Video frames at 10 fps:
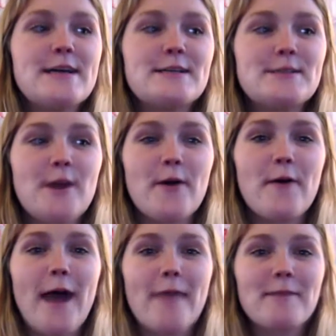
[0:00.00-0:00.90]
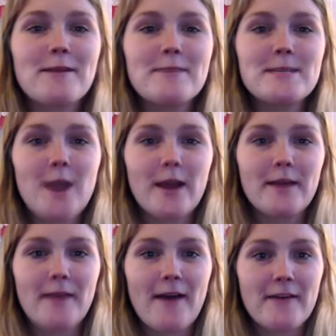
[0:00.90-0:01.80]
So I'm going to be talking
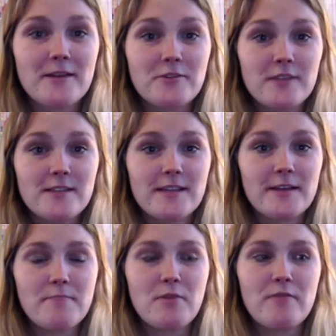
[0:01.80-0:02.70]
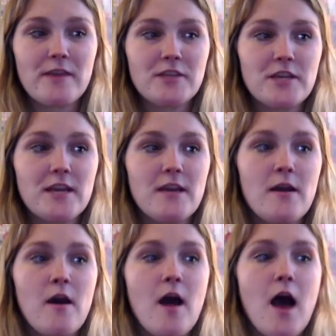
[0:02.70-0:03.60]
about extrinsic motivation,
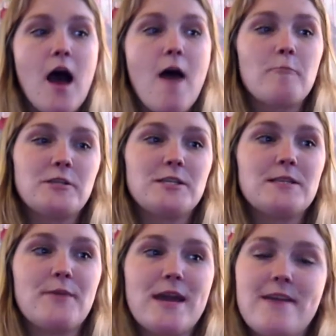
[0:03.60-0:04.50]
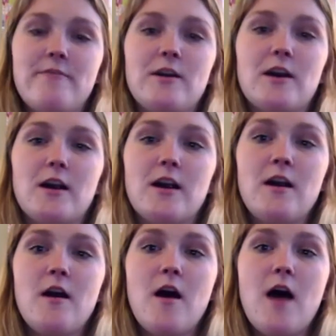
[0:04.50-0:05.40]
which is the behavior
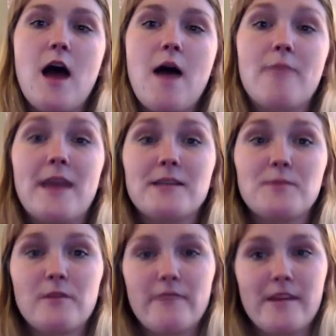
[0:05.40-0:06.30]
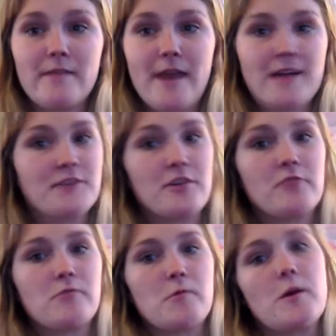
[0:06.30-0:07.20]
that is motivated by external
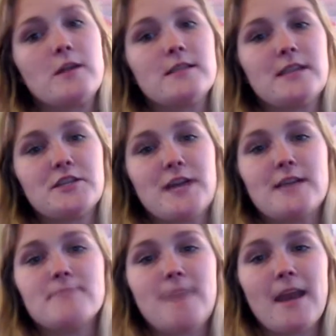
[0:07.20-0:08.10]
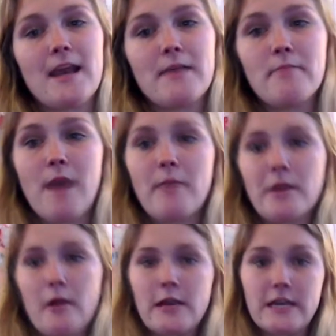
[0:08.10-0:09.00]
rewards such as money, public
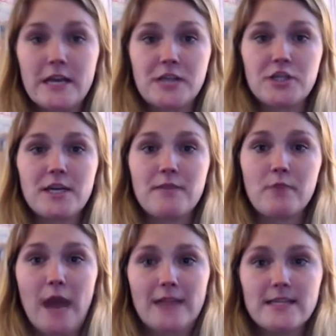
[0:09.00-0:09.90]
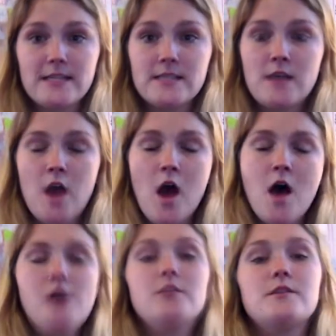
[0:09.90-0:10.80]
recognition, and prizes.
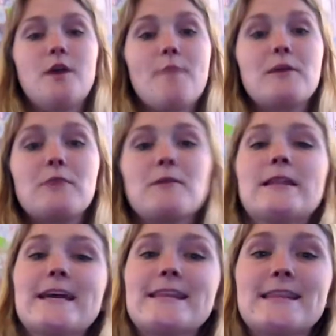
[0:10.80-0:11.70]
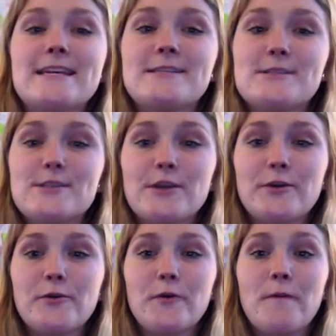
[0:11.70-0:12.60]
So I'm going to relate this
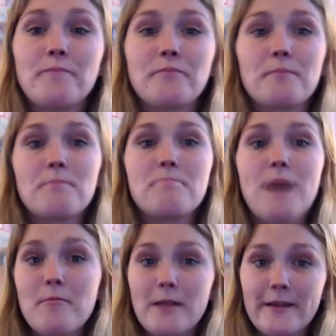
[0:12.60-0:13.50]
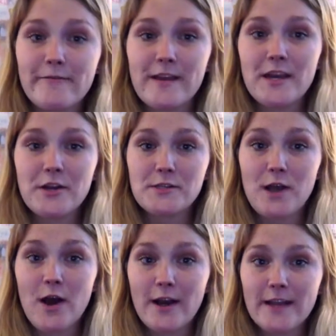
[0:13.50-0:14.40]
to public figures
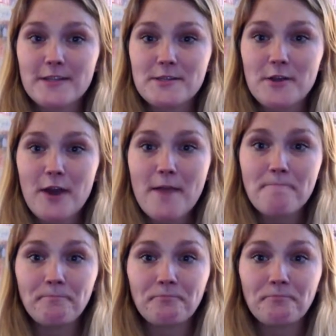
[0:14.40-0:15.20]
on Instagram.